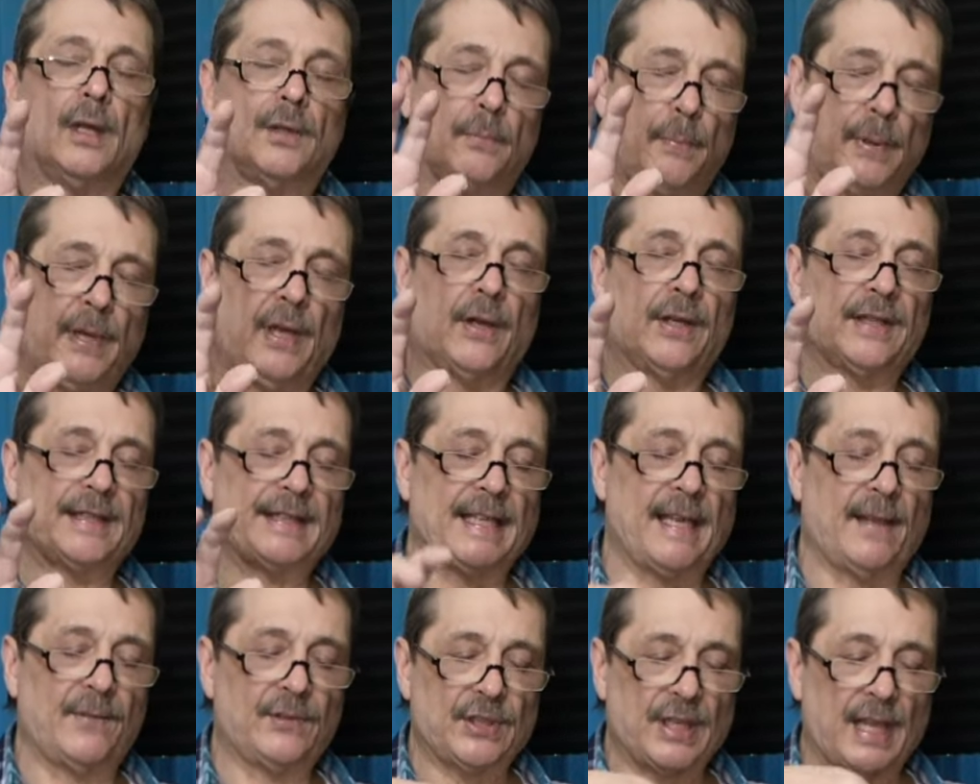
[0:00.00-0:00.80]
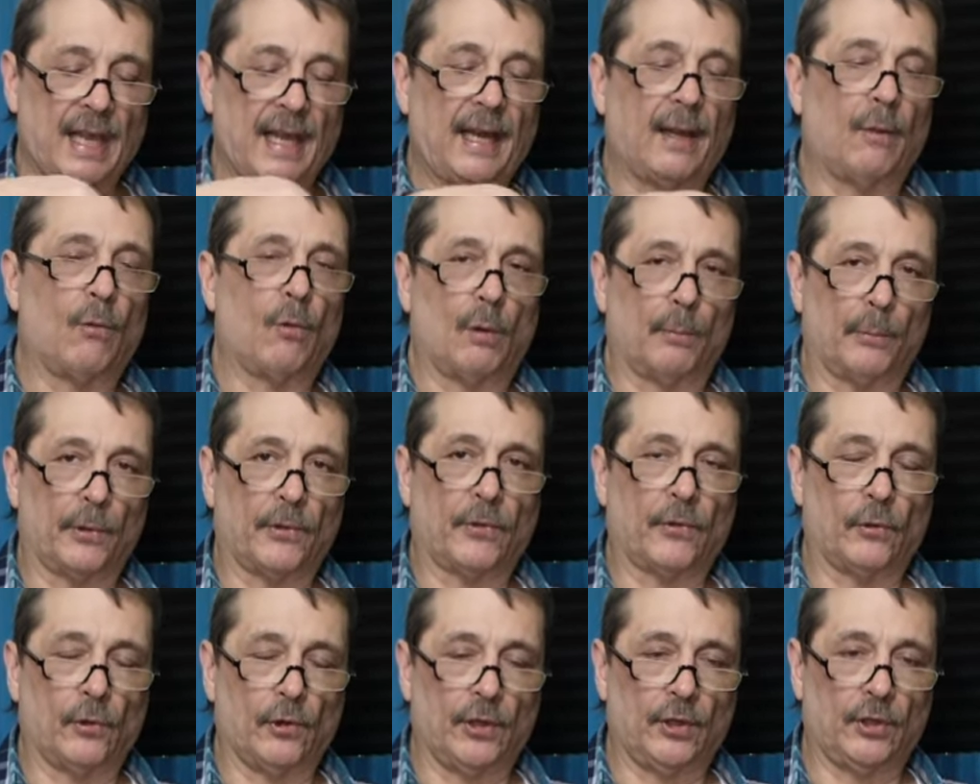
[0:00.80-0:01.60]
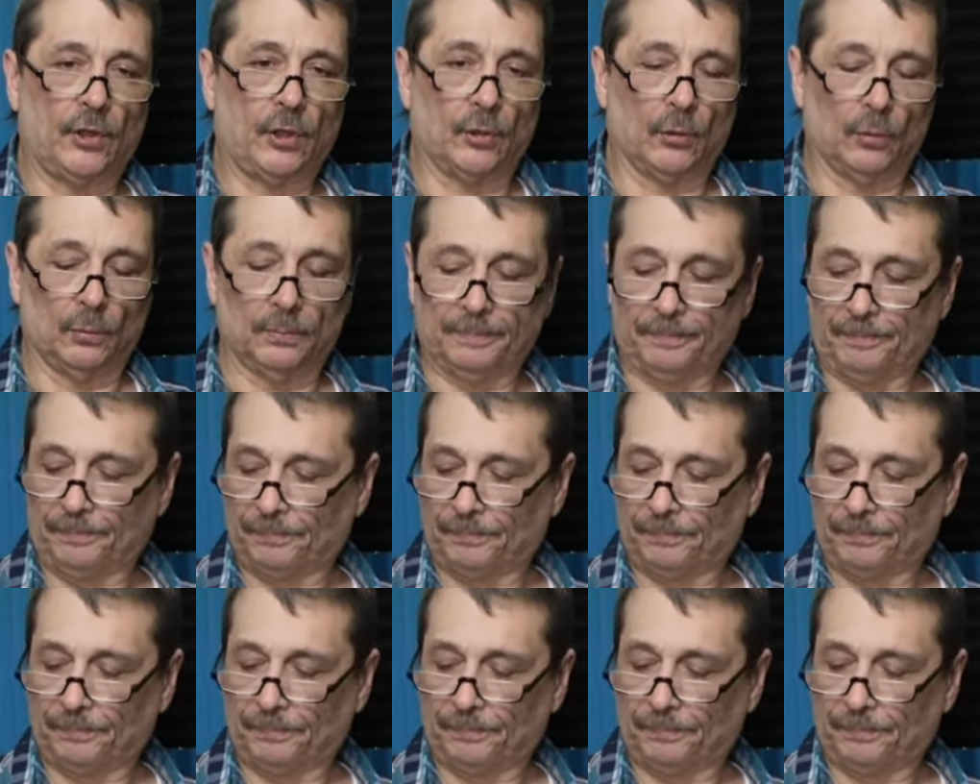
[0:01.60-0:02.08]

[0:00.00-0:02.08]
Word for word: Be on the safe side, I went with 32.